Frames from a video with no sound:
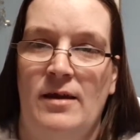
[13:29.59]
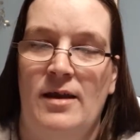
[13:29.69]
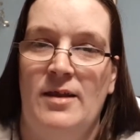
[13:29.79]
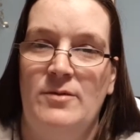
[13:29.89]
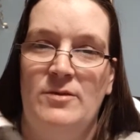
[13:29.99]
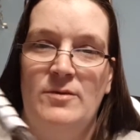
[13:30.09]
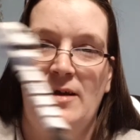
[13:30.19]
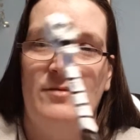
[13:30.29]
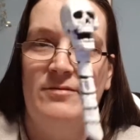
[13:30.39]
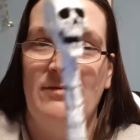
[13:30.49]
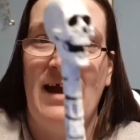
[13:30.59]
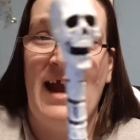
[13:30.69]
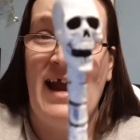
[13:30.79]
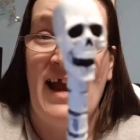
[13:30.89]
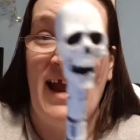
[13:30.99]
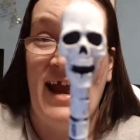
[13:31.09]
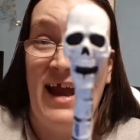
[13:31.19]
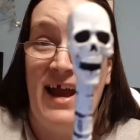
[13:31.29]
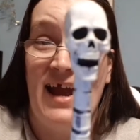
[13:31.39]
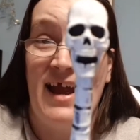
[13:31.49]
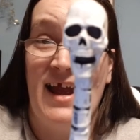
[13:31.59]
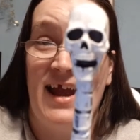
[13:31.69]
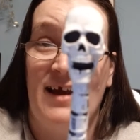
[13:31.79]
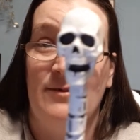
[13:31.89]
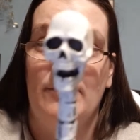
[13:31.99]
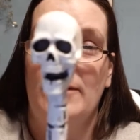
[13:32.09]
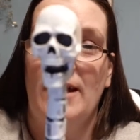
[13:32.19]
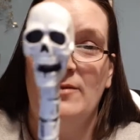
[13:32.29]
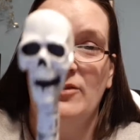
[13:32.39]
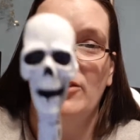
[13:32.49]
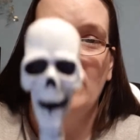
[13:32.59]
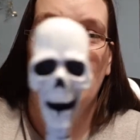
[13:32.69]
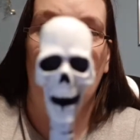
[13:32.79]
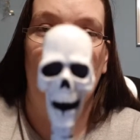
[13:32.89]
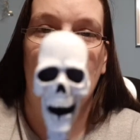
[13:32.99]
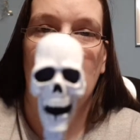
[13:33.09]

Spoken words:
And then we do have. Rah! We have our skull.